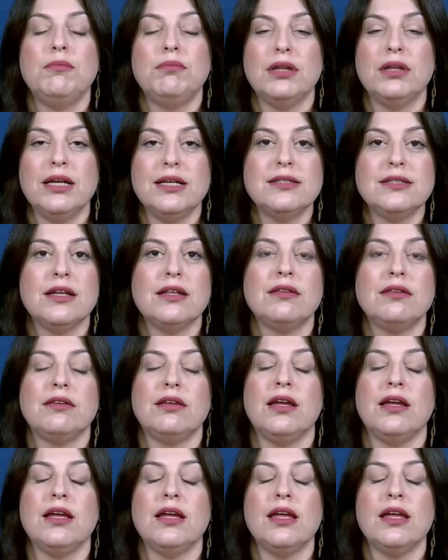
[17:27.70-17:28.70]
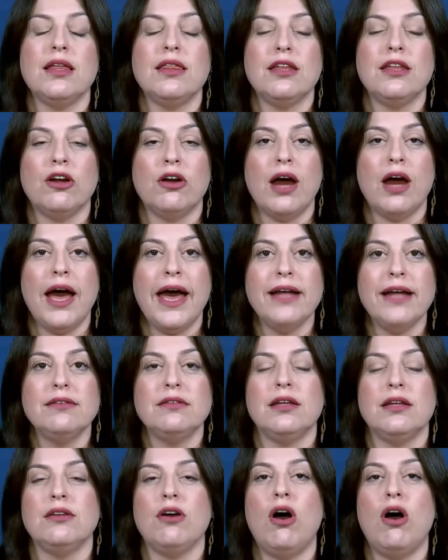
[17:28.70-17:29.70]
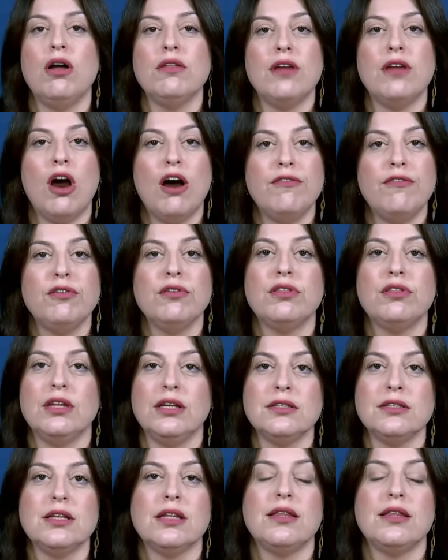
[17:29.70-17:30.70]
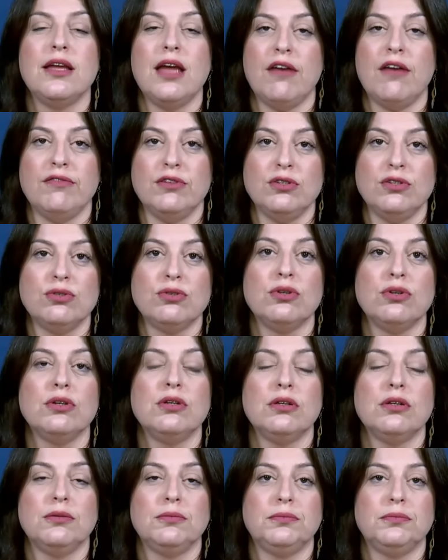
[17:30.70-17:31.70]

place that they're at and all the awful things that they have endured.